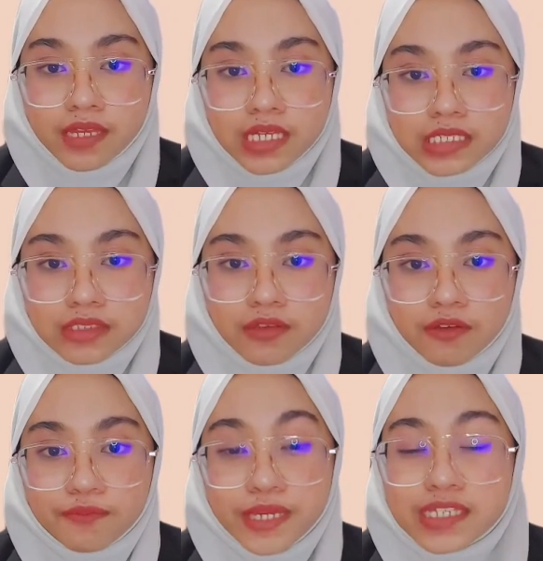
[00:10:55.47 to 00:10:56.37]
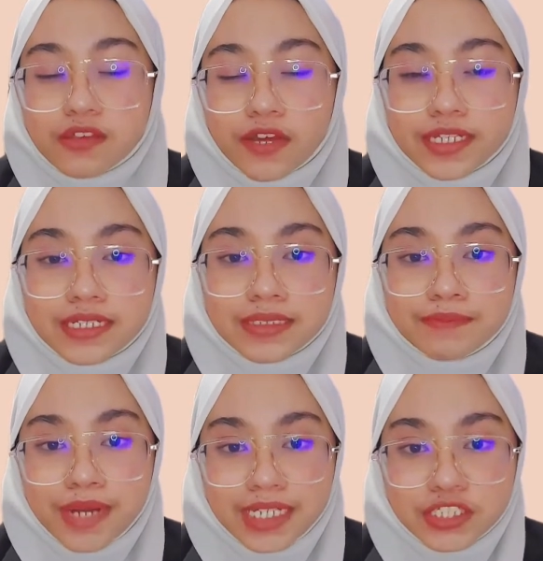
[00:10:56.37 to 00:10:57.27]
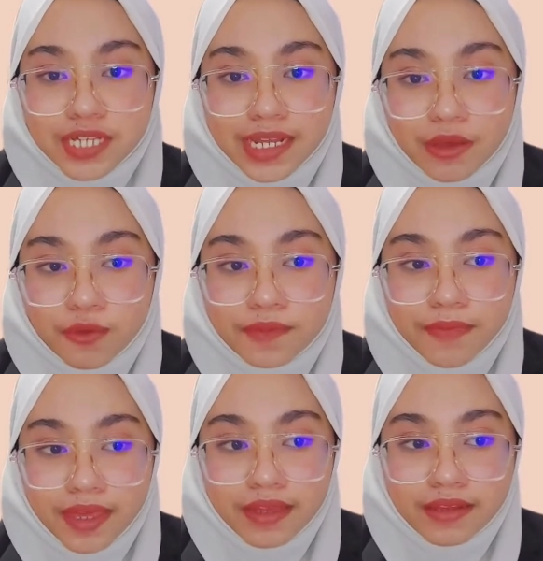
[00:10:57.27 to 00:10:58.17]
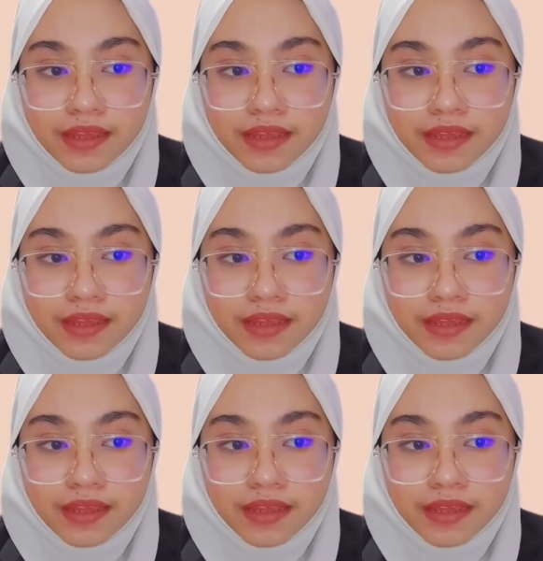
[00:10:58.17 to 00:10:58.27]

So, based on the bar chart that we made,